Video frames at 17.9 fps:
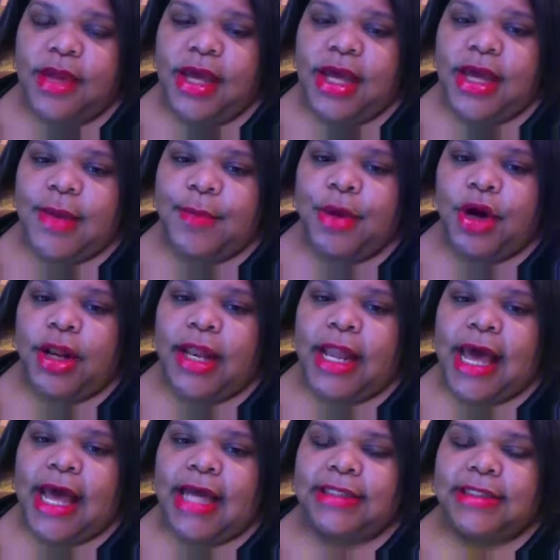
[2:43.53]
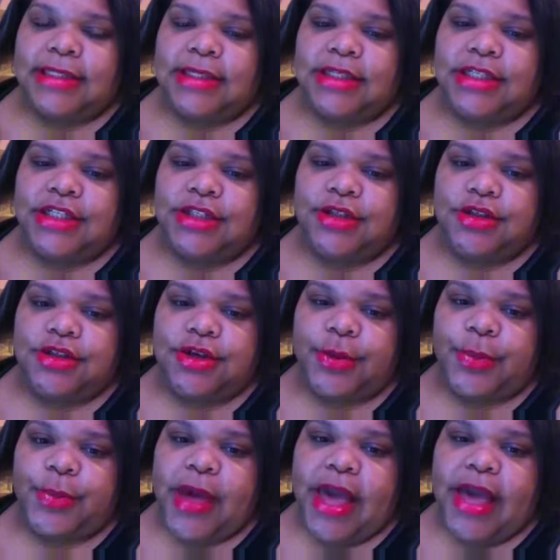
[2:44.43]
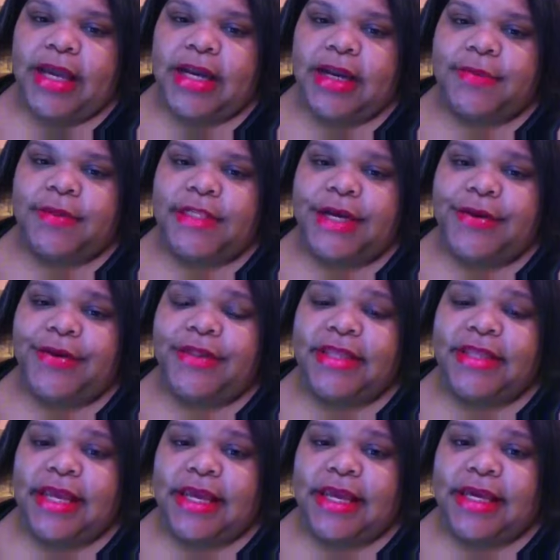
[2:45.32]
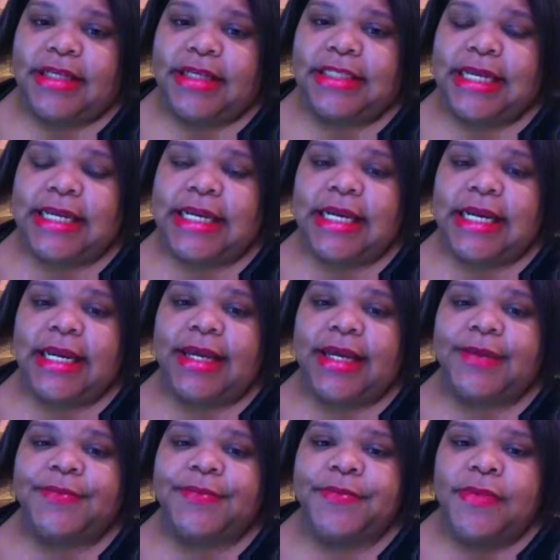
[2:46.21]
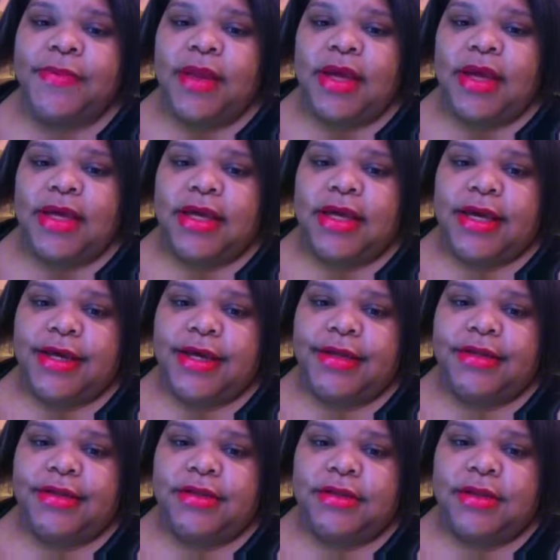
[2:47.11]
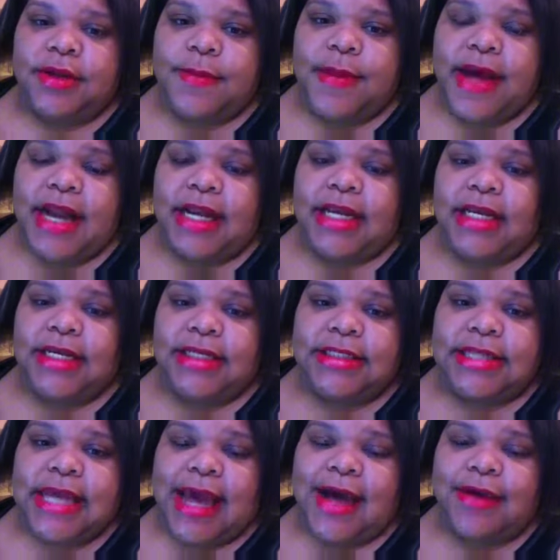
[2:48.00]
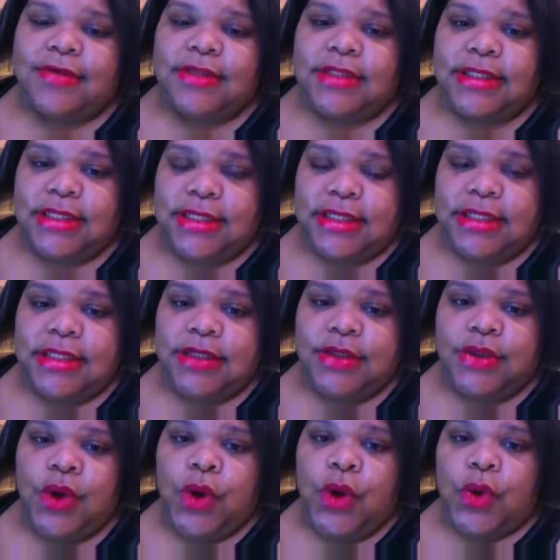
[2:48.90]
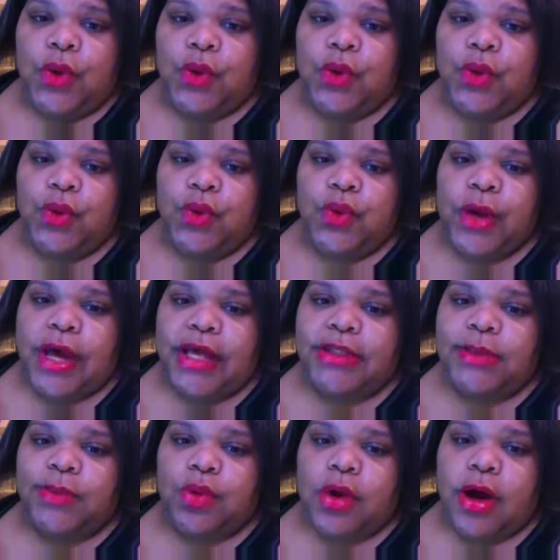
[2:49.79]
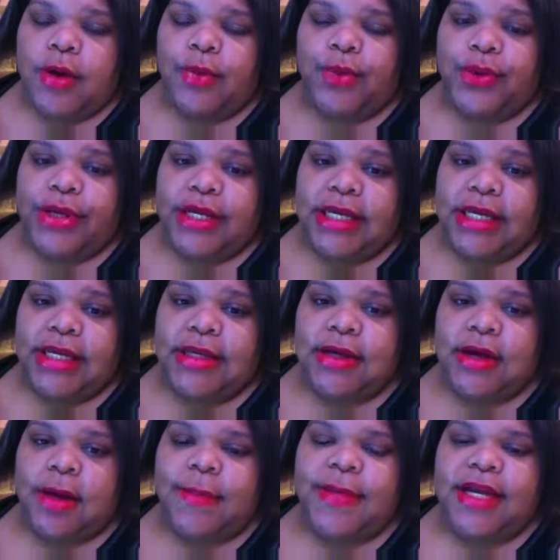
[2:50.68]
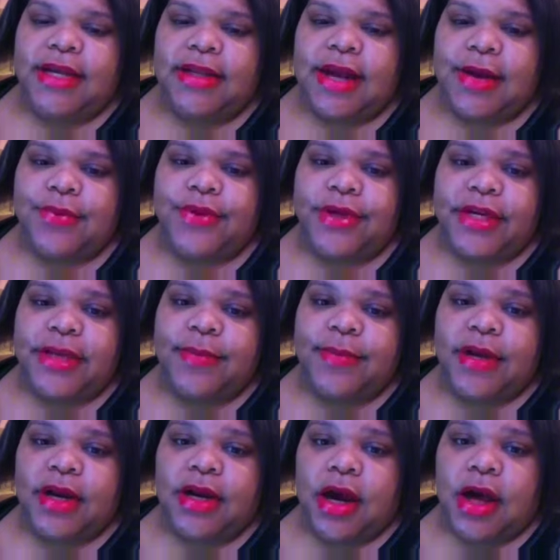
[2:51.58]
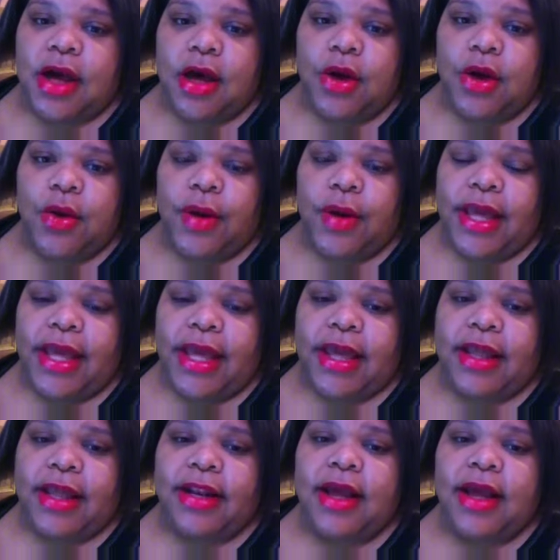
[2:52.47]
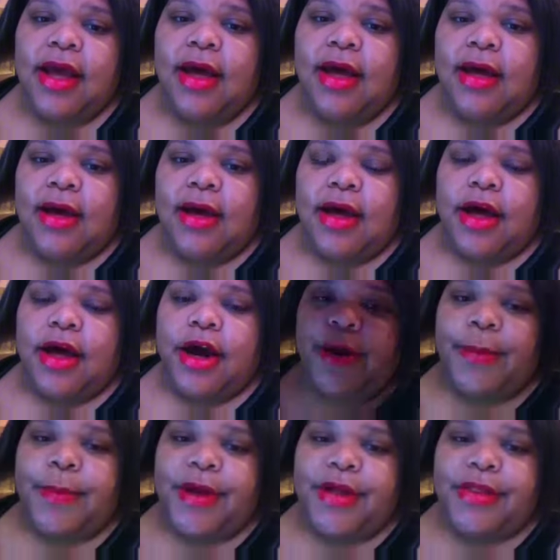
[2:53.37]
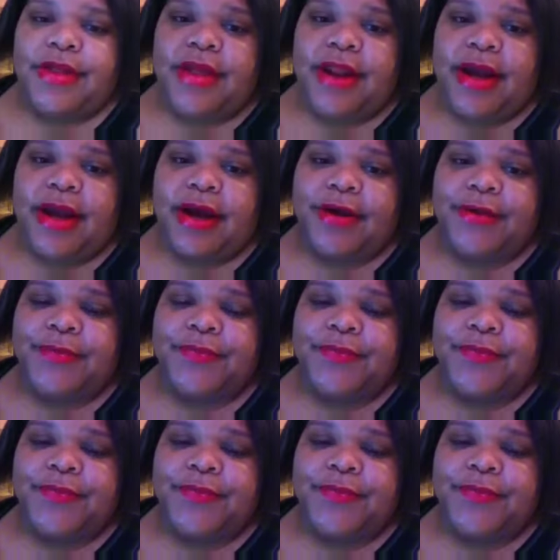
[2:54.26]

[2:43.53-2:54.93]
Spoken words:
in Merlot's, and he just, you know, packing up Terry things. And then he hears somebody, and it's Alcide who has brought Nicole and her mother there.